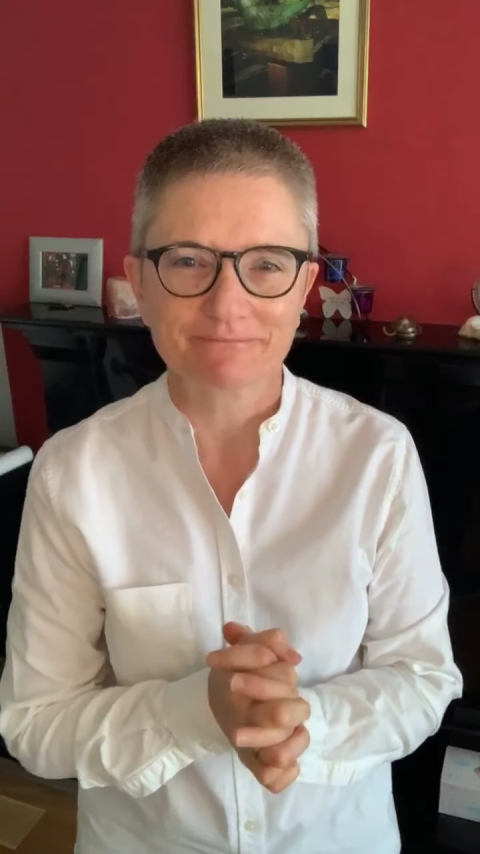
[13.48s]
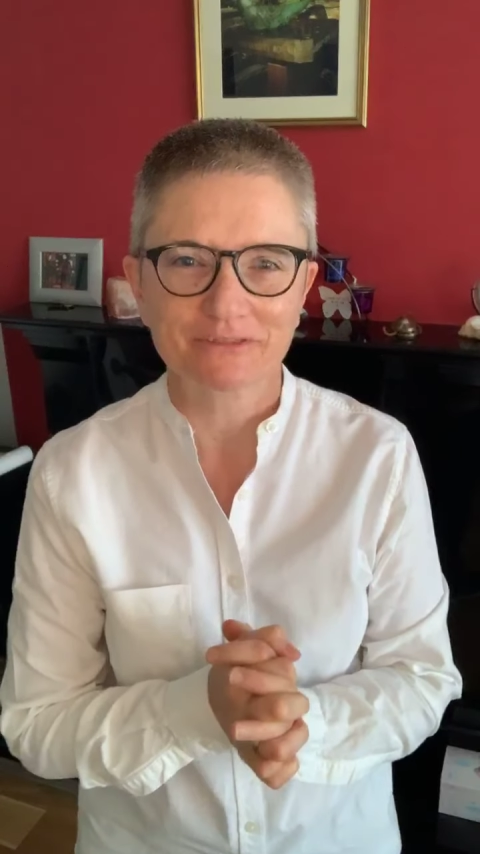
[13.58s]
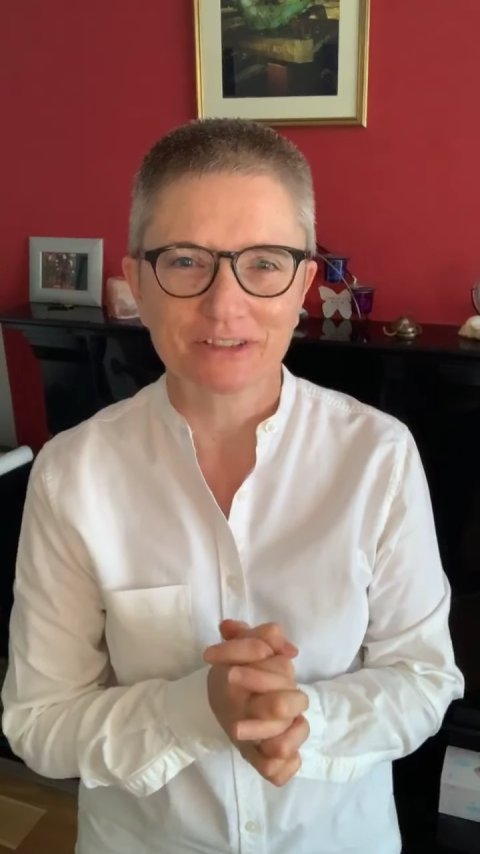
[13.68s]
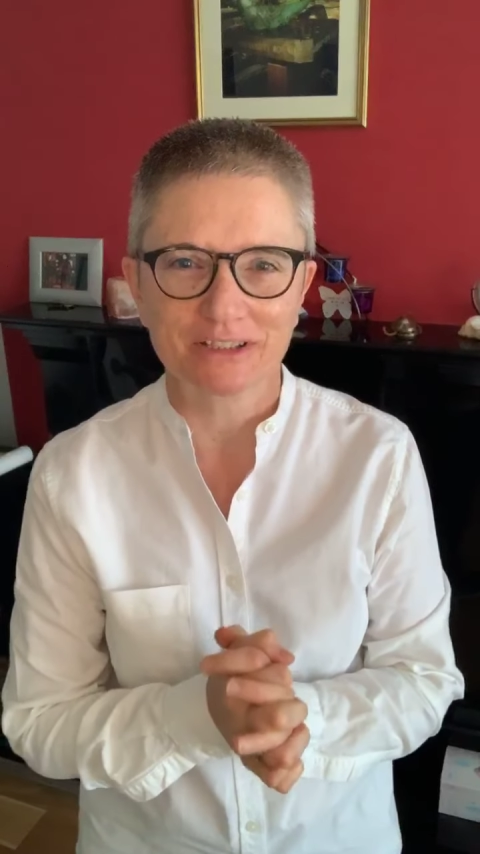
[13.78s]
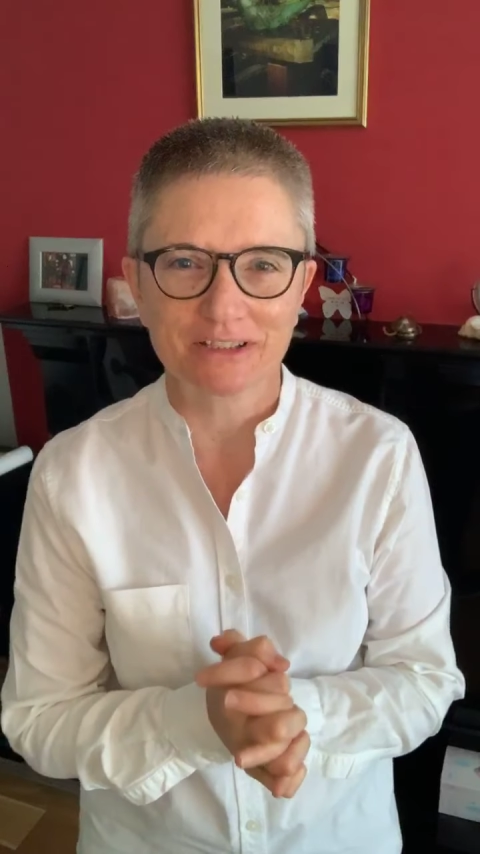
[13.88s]

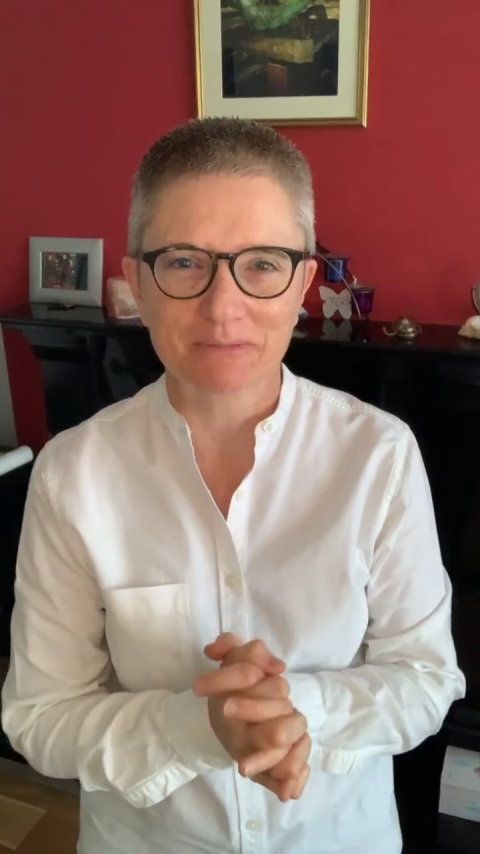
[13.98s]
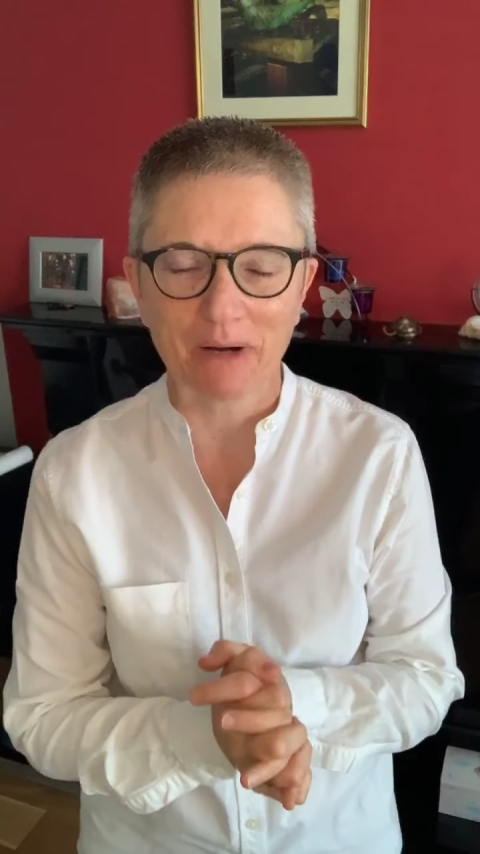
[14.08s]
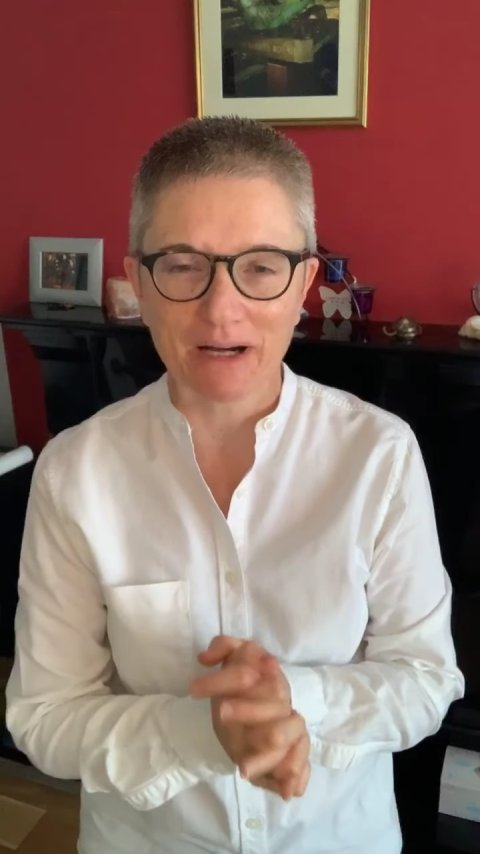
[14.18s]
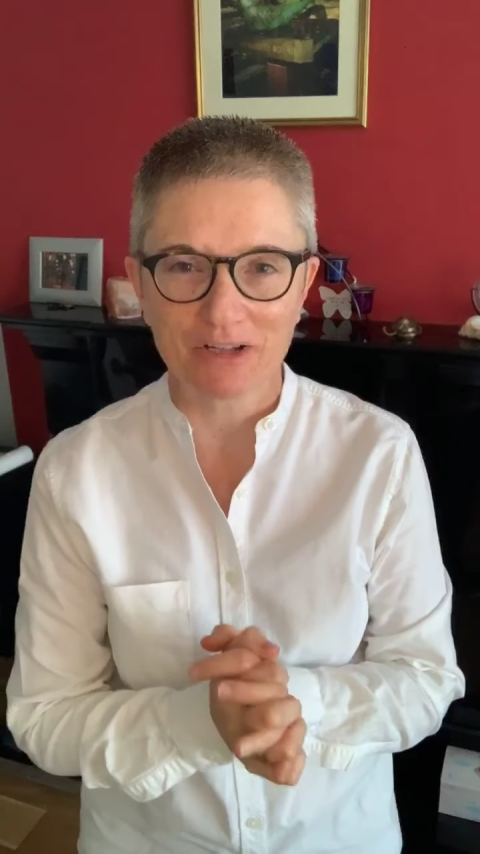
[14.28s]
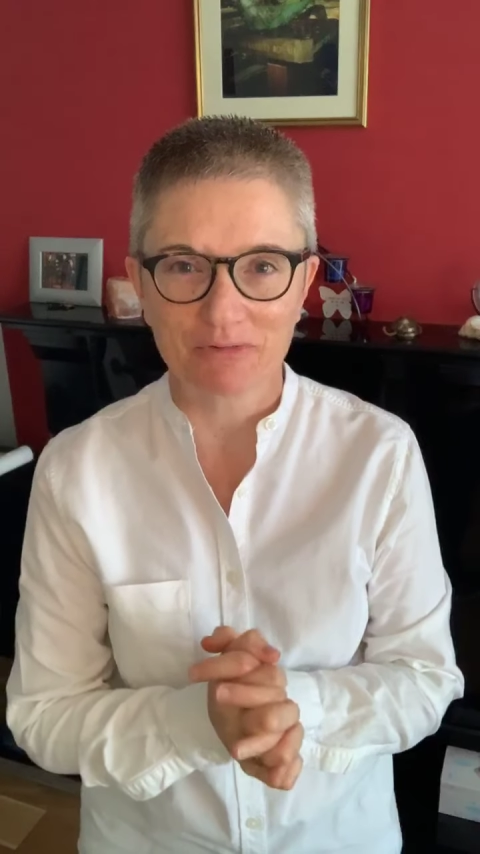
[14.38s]
since
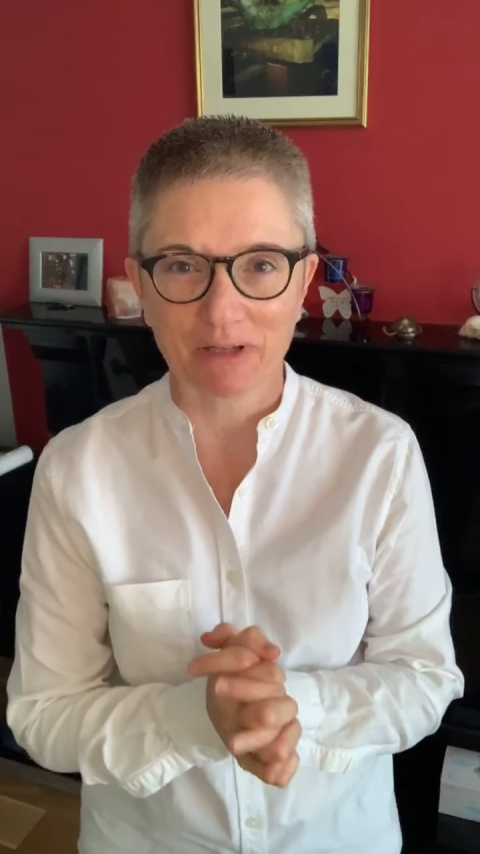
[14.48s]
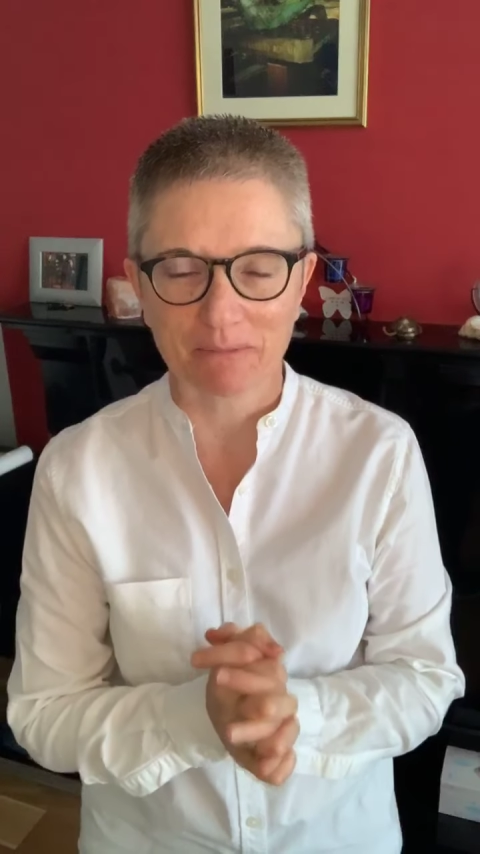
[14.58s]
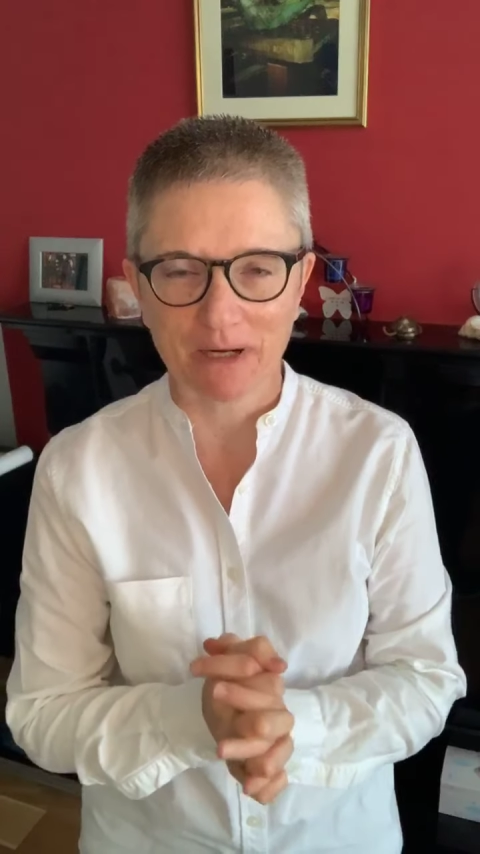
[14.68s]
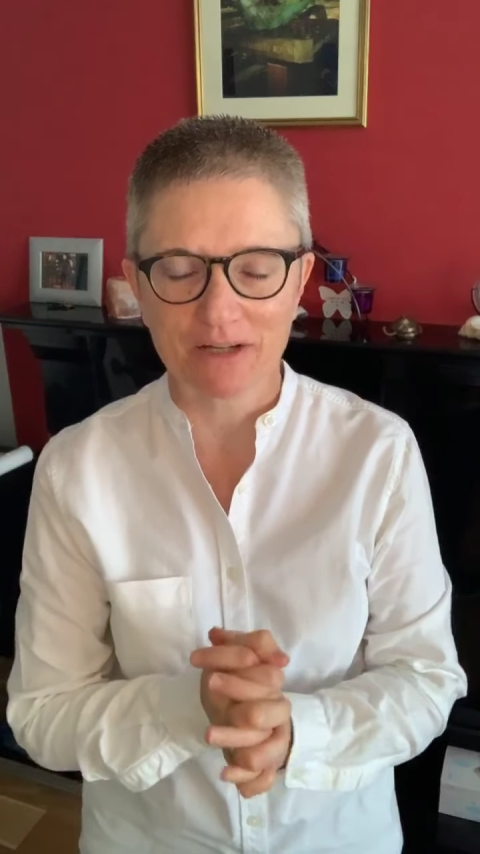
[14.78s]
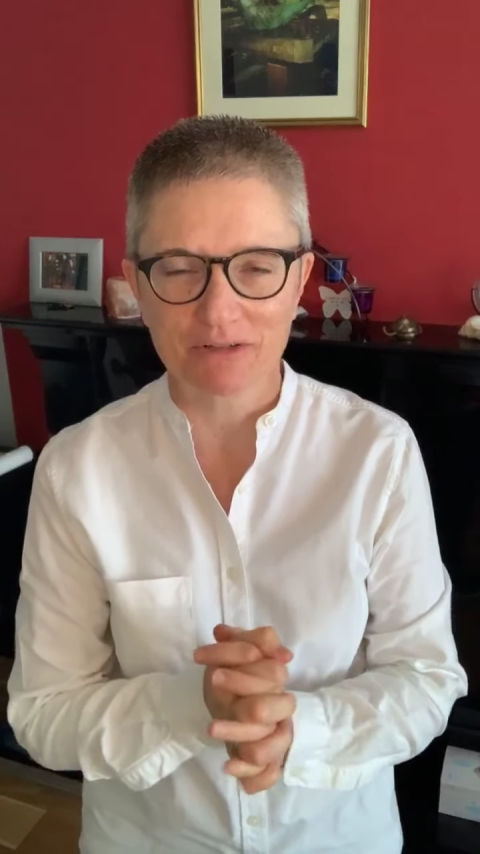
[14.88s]
March. Well, at
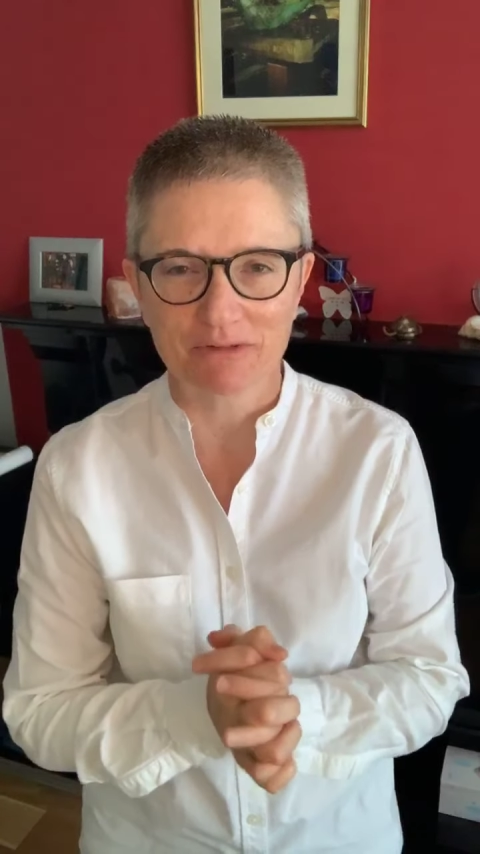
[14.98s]
March it